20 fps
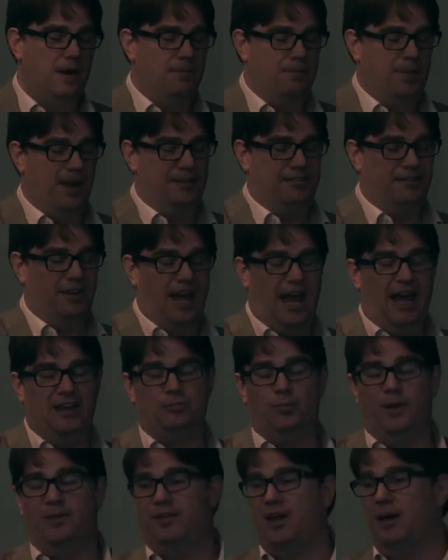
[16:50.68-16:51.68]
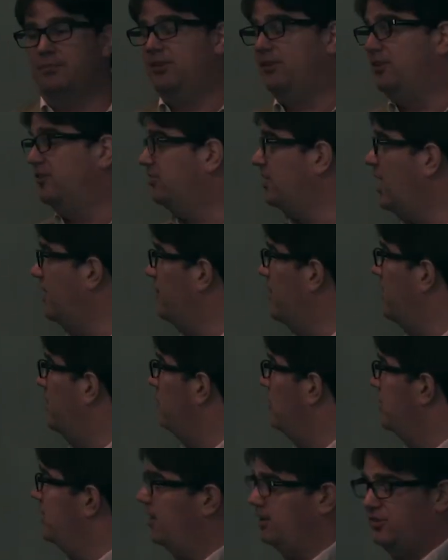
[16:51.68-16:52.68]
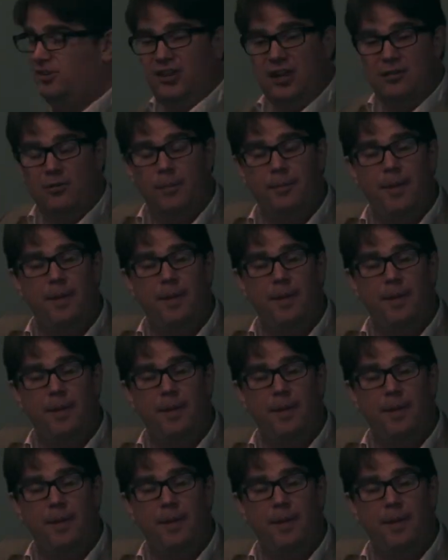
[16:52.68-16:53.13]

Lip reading: But as we've come to discover, does anyone